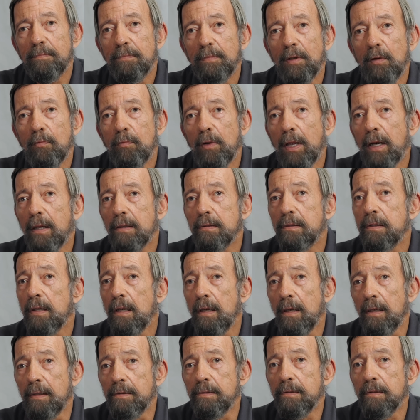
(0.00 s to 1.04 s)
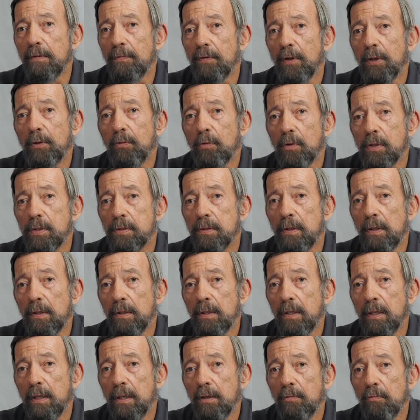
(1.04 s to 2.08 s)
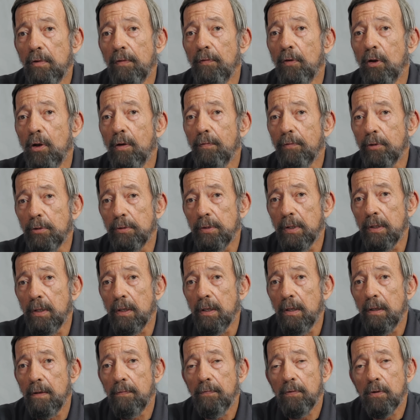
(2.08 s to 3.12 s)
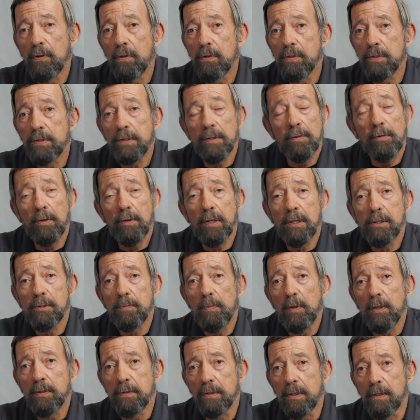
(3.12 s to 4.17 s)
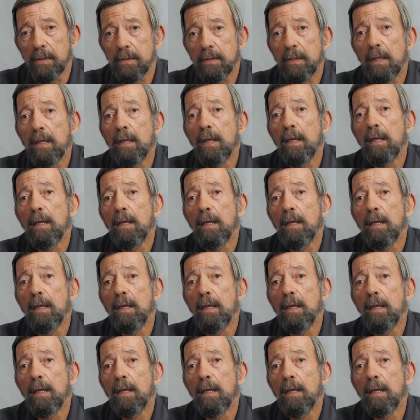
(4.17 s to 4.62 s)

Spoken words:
renaissance of interest in the revolver today for serious business.